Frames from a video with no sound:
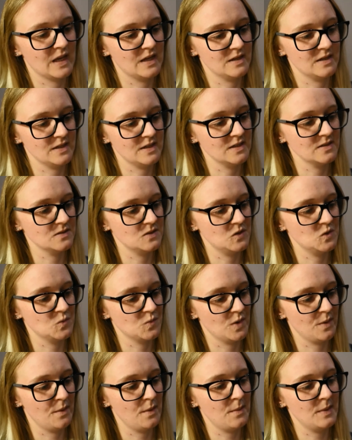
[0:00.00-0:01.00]
And I guess he's
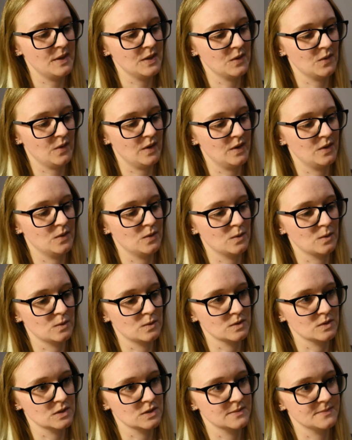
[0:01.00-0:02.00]
probably quite
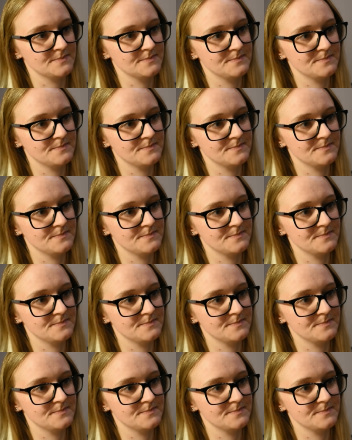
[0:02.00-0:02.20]
old.